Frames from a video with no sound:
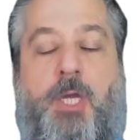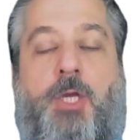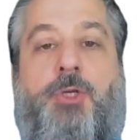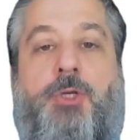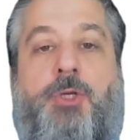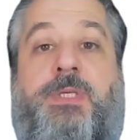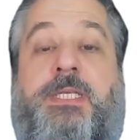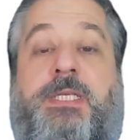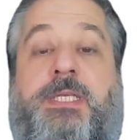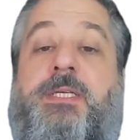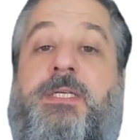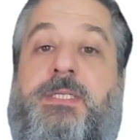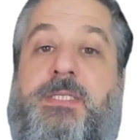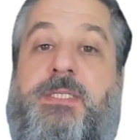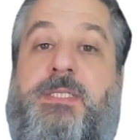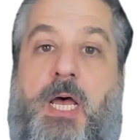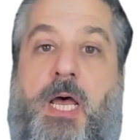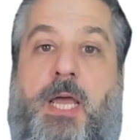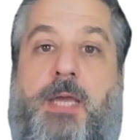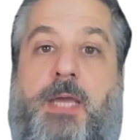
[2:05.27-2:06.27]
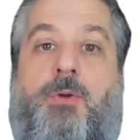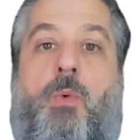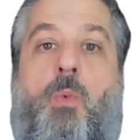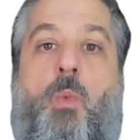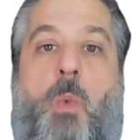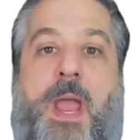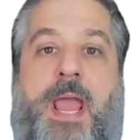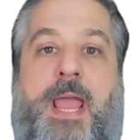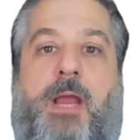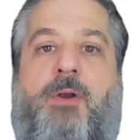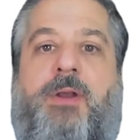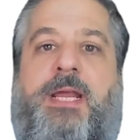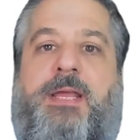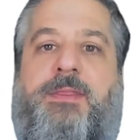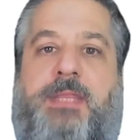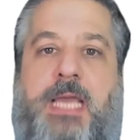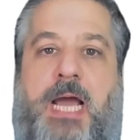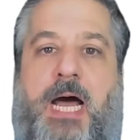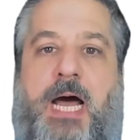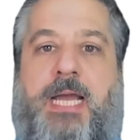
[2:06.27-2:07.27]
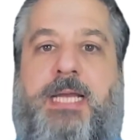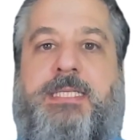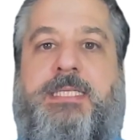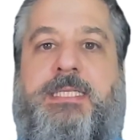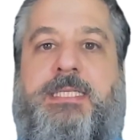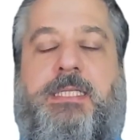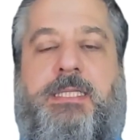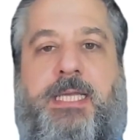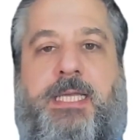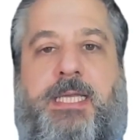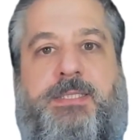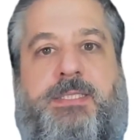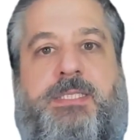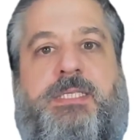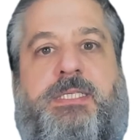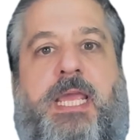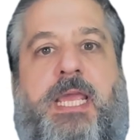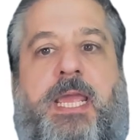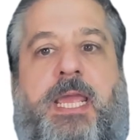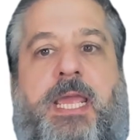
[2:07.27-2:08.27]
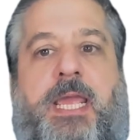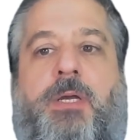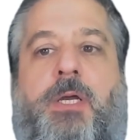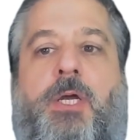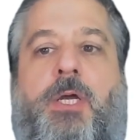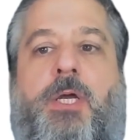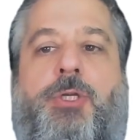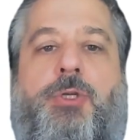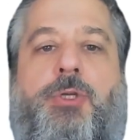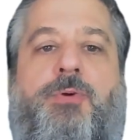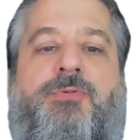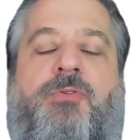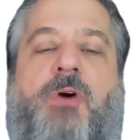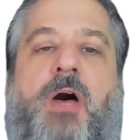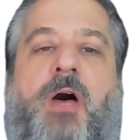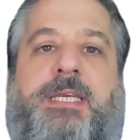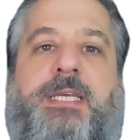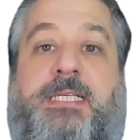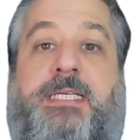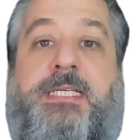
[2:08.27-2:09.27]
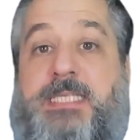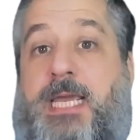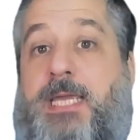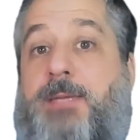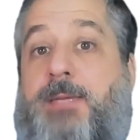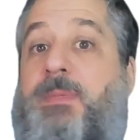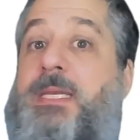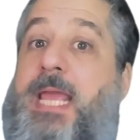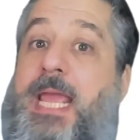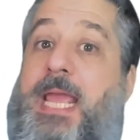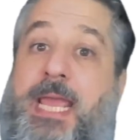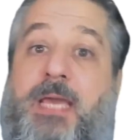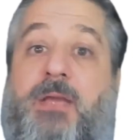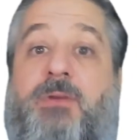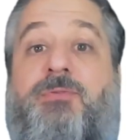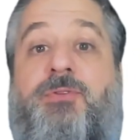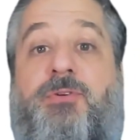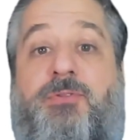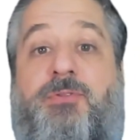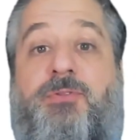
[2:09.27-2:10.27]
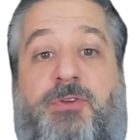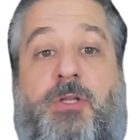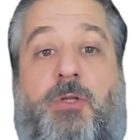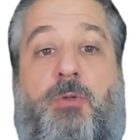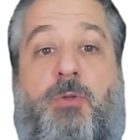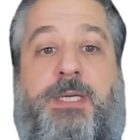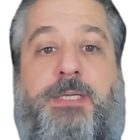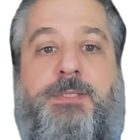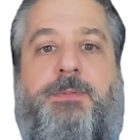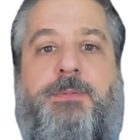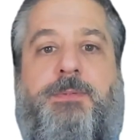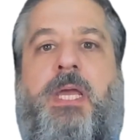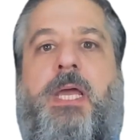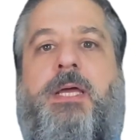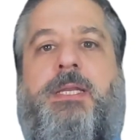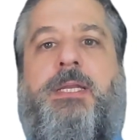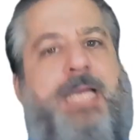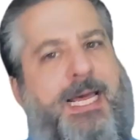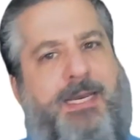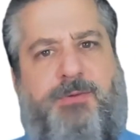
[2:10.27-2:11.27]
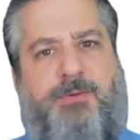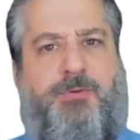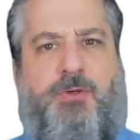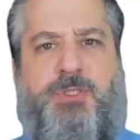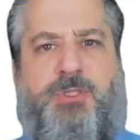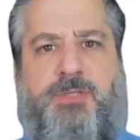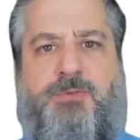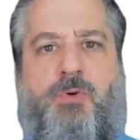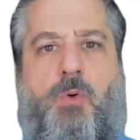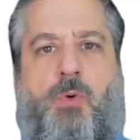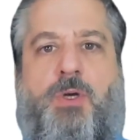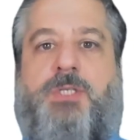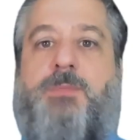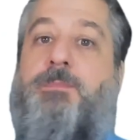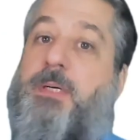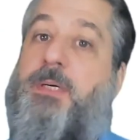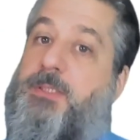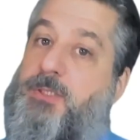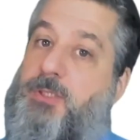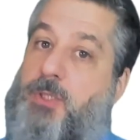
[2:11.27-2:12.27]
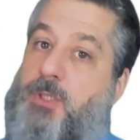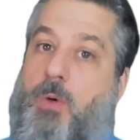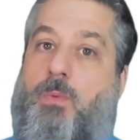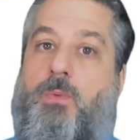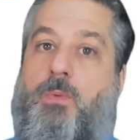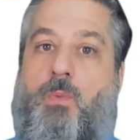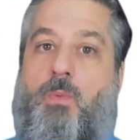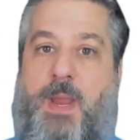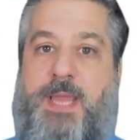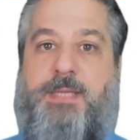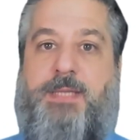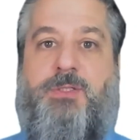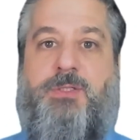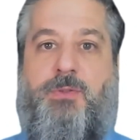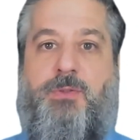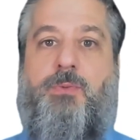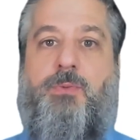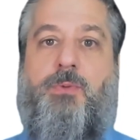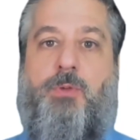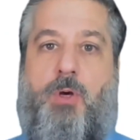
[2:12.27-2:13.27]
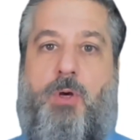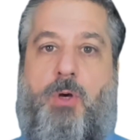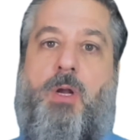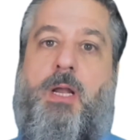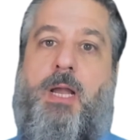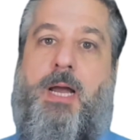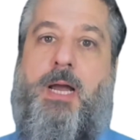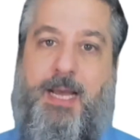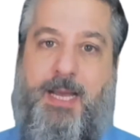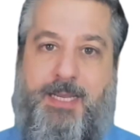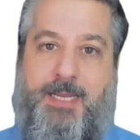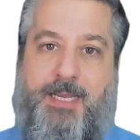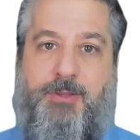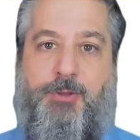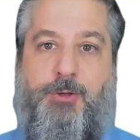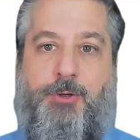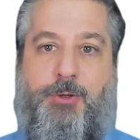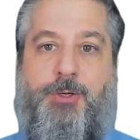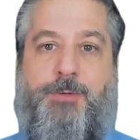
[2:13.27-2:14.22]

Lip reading: You need to decide where in the IT landscape you find excitement and fulfillment. Not at first, of course, but don't wait too long either.